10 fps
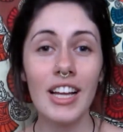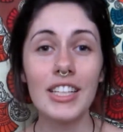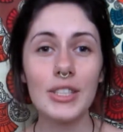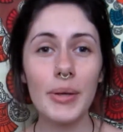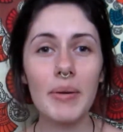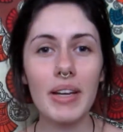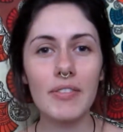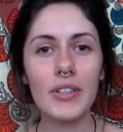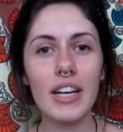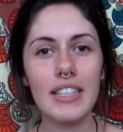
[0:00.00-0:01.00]
So anyway, if
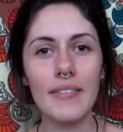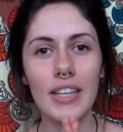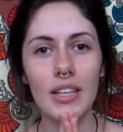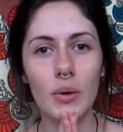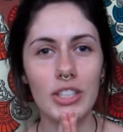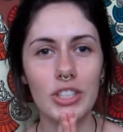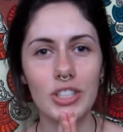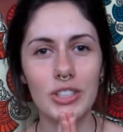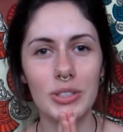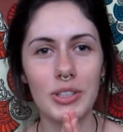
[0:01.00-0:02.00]
you guys have any
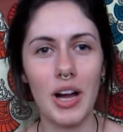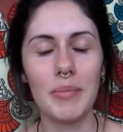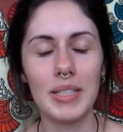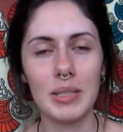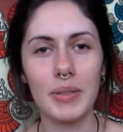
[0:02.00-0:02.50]
questions or comments,